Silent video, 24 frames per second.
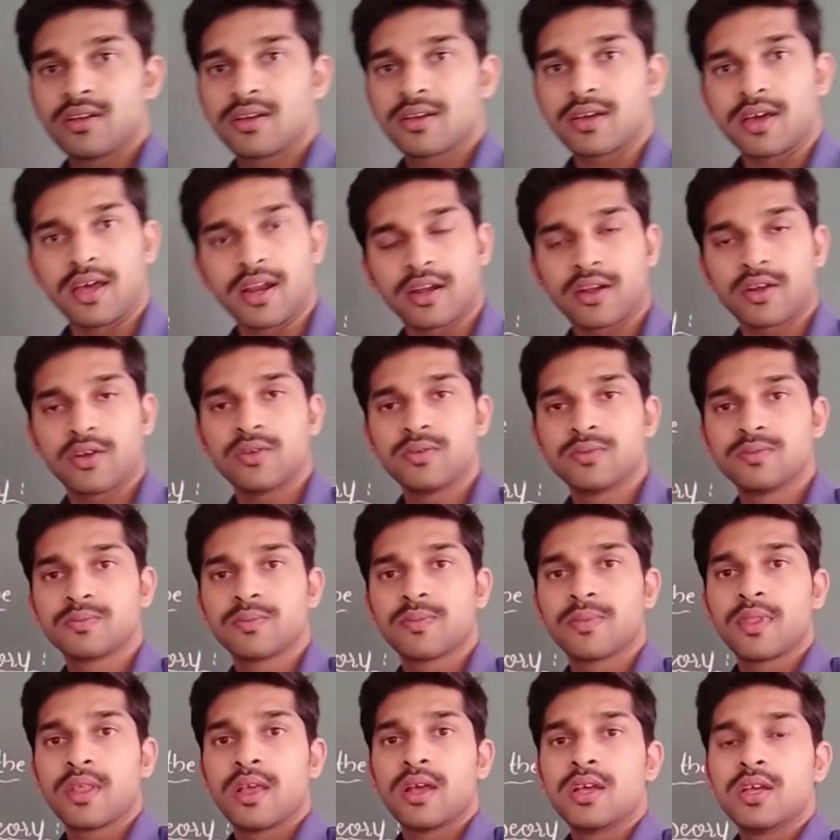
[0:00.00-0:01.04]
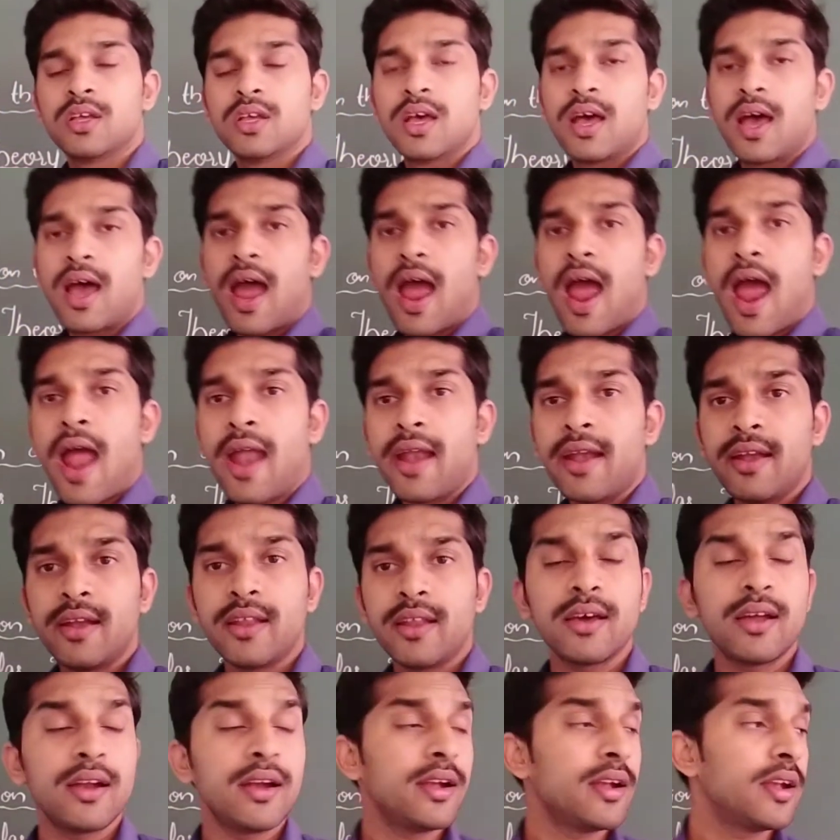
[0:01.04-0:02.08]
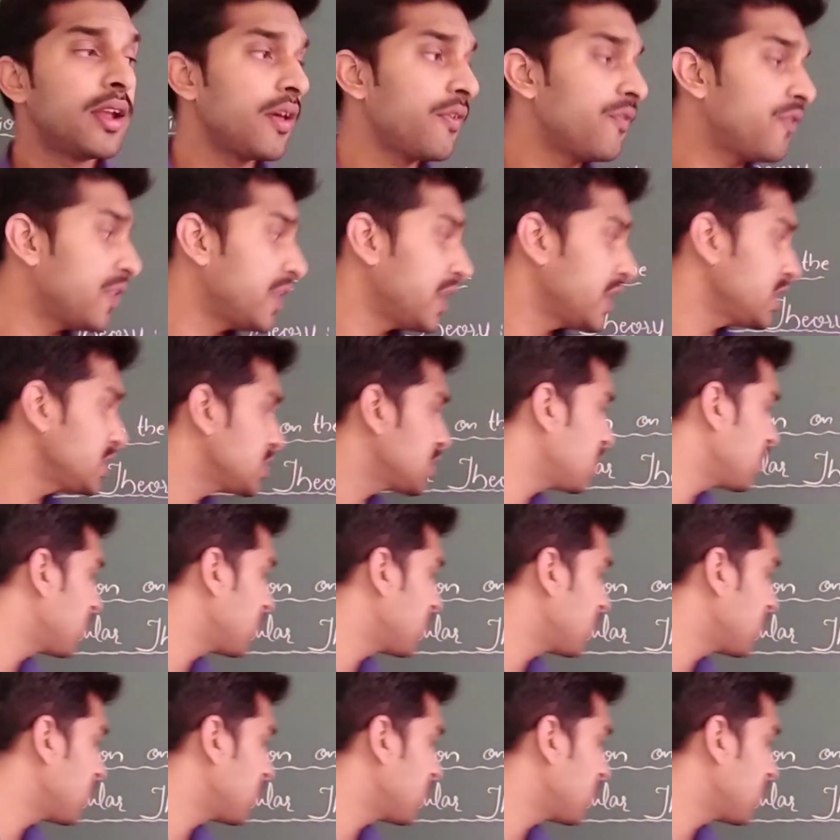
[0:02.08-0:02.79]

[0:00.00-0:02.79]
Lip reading: Correct, no? And definition